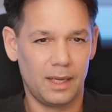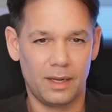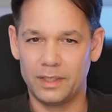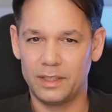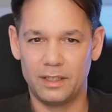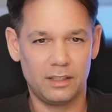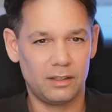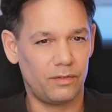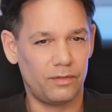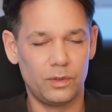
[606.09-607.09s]

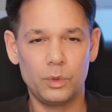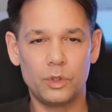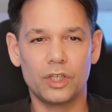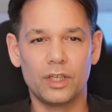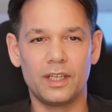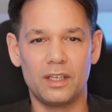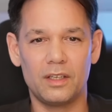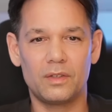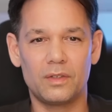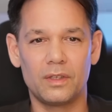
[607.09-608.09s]
guaranteed the future
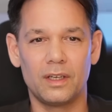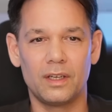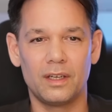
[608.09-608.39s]
is